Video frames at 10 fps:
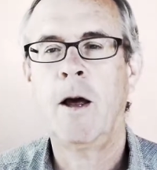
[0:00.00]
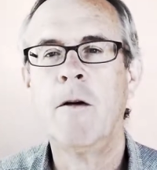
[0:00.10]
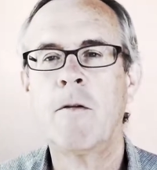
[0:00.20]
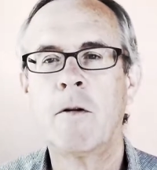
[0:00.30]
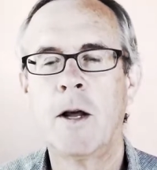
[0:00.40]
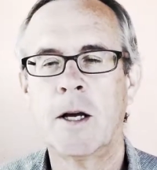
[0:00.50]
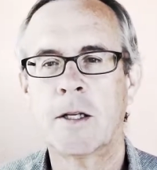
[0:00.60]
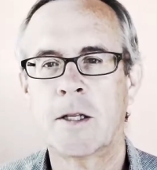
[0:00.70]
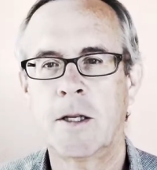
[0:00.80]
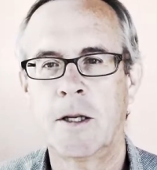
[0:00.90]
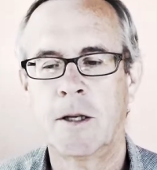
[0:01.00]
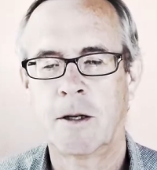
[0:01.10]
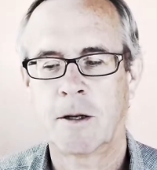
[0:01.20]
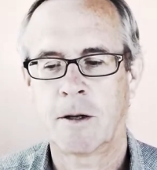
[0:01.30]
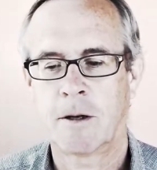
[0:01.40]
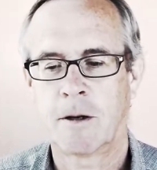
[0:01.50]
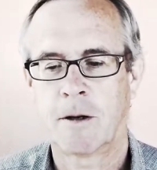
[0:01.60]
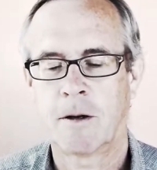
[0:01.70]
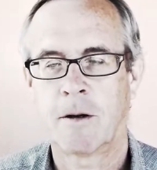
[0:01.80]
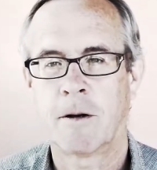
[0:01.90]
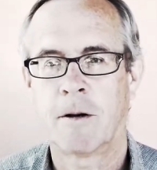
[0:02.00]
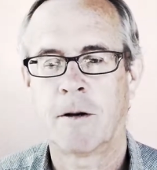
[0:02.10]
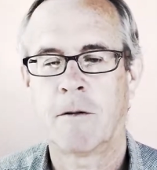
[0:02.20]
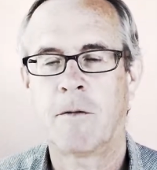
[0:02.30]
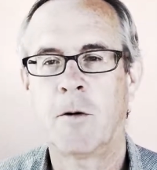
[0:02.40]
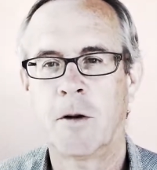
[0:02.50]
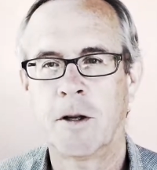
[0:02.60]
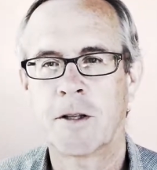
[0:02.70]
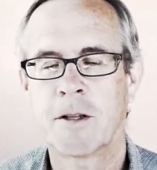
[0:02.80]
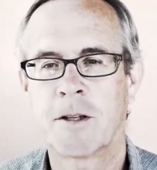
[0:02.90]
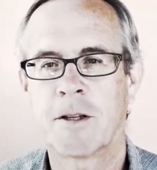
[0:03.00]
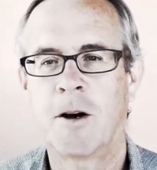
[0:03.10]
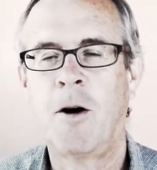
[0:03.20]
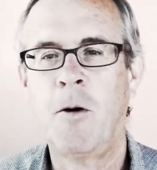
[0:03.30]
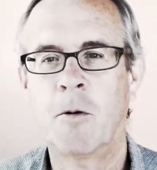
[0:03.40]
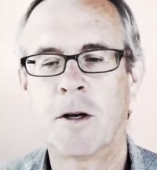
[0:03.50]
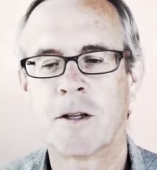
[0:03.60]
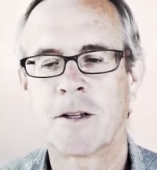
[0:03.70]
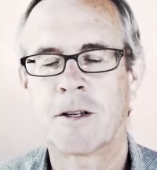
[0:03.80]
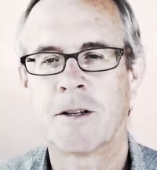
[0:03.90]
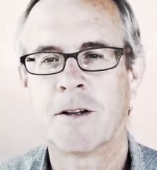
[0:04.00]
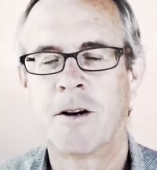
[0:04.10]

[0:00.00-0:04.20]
everlasting fullness, always.